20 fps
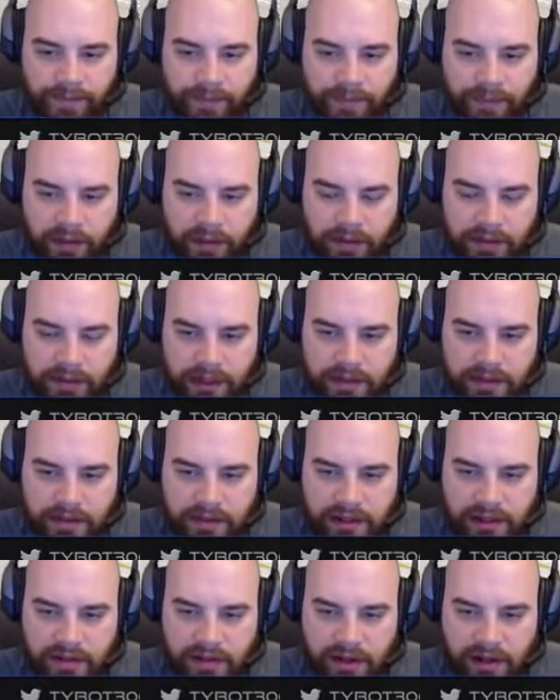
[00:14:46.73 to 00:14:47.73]
Because
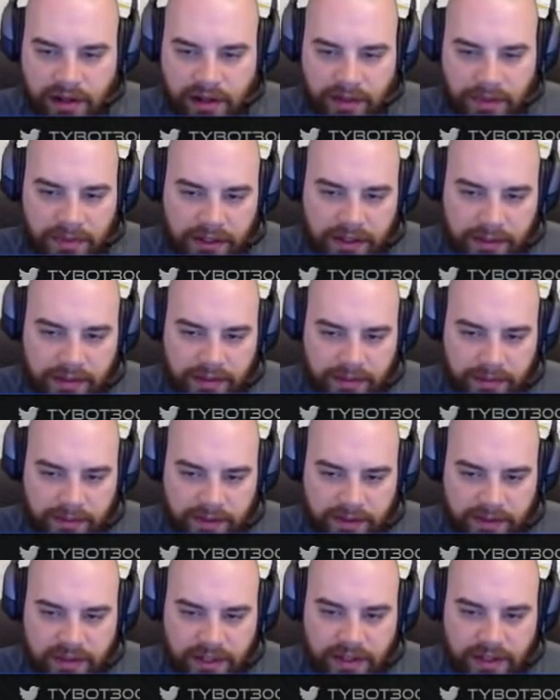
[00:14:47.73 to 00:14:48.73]
they are clipping,
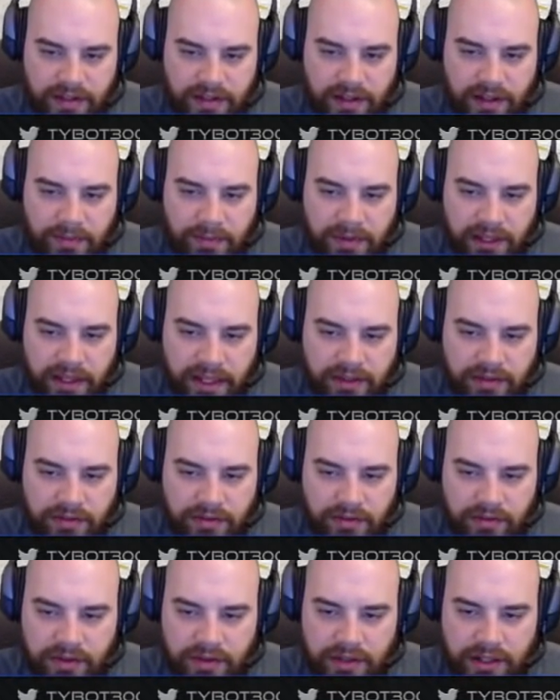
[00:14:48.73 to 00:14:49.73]
this thing is clipping
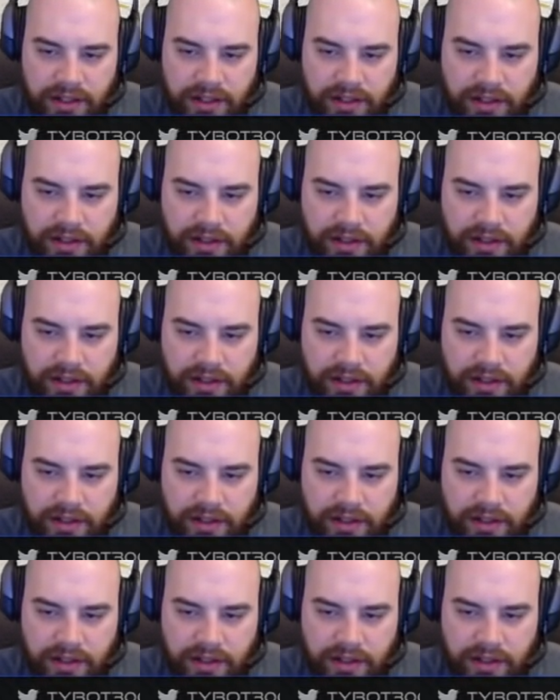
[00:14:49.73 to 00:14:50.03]
into the